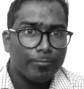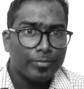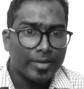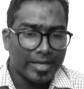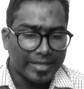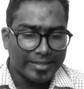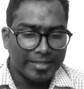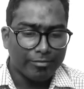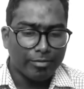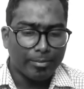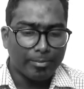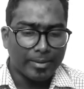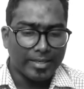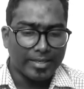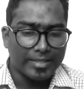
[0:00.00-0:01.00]
And then we
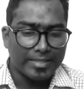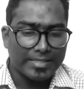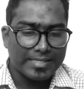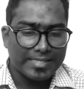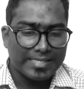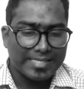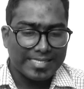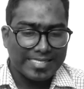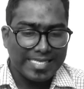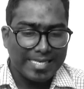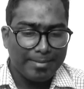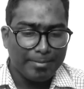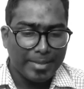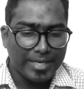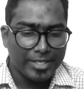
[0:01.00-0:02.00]
play C
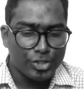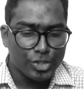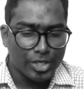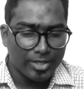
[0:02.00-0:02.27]
major,